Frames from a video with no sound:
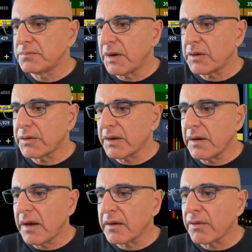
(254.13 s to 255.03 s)
I don't really
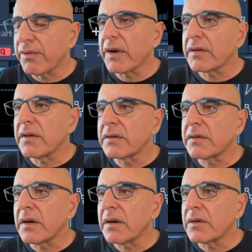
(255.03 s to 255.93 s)
like the fact that
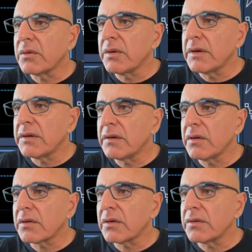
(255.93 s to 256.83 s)
Google did
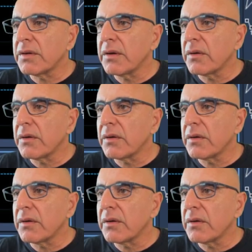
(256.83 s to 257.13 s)
not continue.